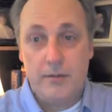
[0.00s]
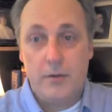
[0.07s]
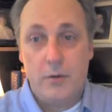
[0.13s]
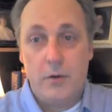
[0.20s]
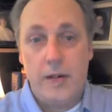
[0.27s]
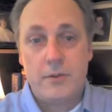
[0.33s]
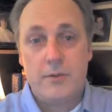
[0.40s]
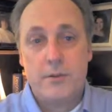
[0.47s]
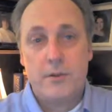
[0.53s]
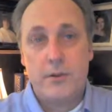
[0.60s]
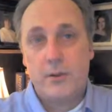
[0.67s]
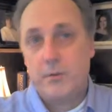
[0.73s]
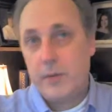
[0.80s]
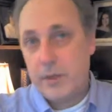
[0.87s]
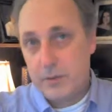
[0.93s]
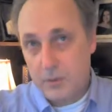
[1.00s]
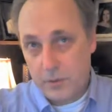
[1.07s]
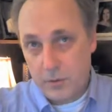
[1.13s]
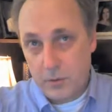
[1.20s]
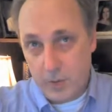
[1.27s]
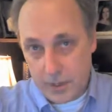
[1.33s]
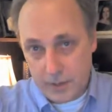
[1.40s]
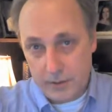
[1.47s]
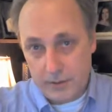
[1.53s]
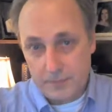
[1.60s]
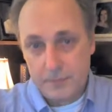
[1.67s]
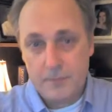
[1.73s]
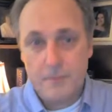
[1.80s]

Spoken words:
or answer your research question?